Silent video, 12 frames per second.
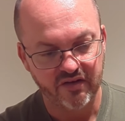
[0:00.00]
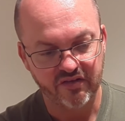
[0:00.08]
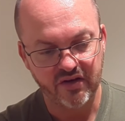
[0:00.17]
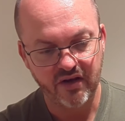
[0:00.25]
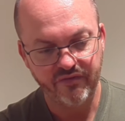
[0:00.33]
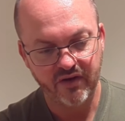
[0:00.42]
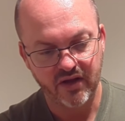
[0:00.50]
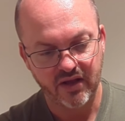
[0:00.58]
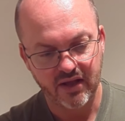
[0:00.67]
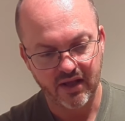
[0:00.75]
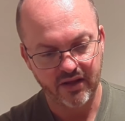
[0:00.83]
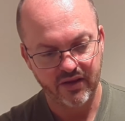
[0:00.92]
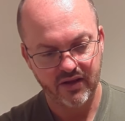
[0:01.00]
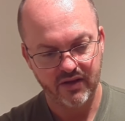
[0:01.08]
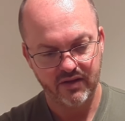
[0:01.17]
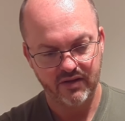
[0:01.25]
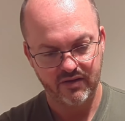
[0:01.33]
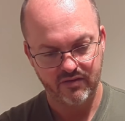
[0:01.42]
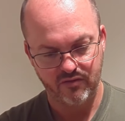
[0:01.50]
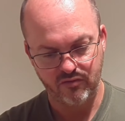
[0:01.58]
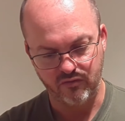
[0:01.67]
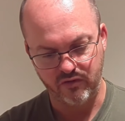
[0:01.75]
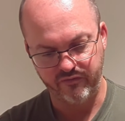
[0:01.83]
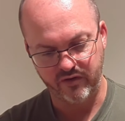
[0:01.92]
There's another.
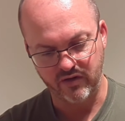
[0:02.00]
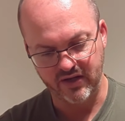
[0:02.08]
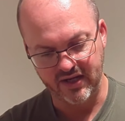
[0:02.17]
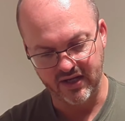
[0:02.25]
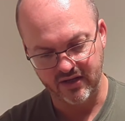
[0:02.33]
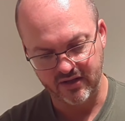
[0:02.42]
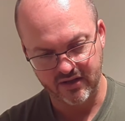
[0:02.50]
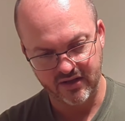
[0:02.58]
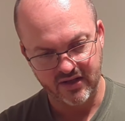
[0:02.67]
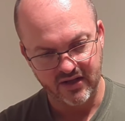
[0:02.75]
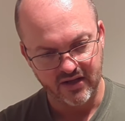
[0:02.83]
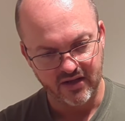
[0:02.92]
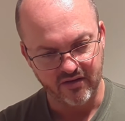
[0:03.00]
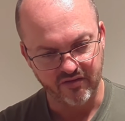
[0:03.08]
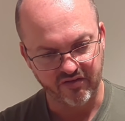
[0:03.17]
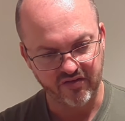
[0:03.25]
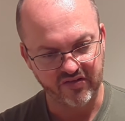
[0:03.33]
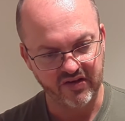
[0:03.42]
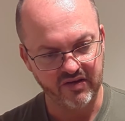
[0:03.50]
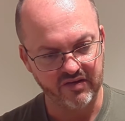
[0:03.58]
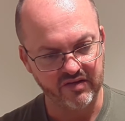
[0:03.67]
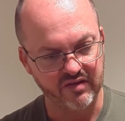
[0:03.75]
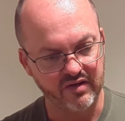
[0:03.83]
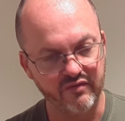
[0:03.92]
Oh, what have we got here? I was going to say
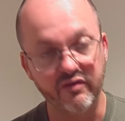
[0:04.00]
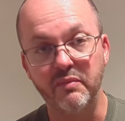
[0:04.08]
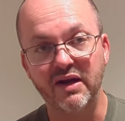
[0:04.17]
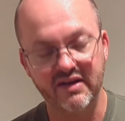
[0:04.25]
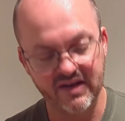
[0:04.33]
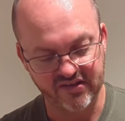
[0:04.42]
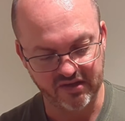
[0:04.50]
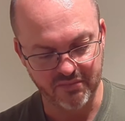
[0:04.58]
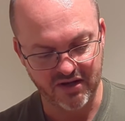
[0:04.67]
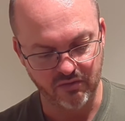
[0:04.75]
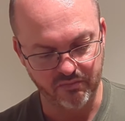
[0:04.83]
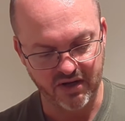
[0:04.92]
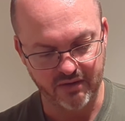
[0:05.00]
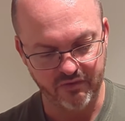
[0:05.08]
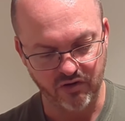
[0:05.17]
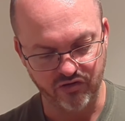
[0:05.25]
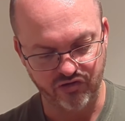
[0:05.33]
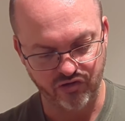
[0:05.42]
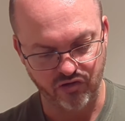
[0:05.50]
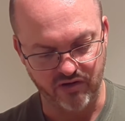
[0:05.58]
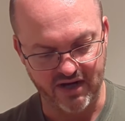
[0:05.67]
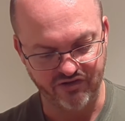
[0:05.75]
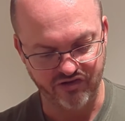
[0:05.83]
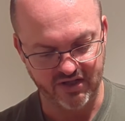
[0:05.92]
this is another magnetic mount, but I'm not
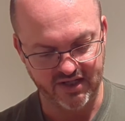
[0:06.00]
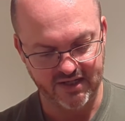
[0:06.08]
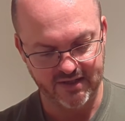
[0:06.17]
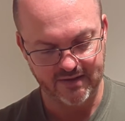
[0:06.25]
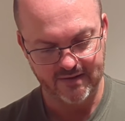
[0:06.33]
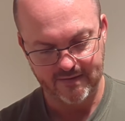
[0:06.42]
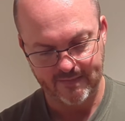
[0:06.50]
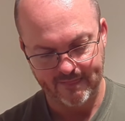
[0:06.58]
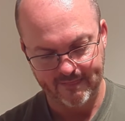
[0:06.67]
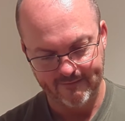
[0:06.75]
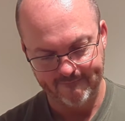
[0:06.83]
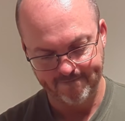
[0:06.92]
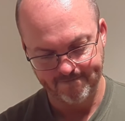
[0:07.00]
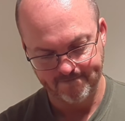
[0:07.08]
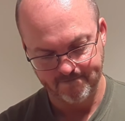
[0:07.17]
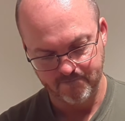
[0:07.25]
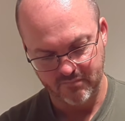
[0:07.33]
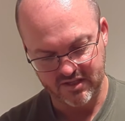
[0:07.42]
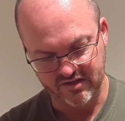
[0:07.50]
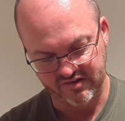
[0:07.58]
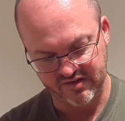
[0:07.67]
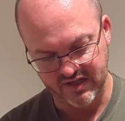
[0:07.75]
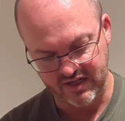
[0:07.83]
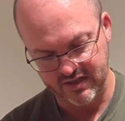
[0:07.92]
sure actually.
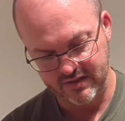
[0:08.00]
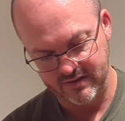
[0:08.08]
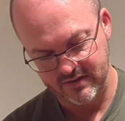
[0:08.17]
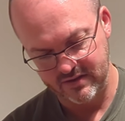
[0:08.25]
Let's see.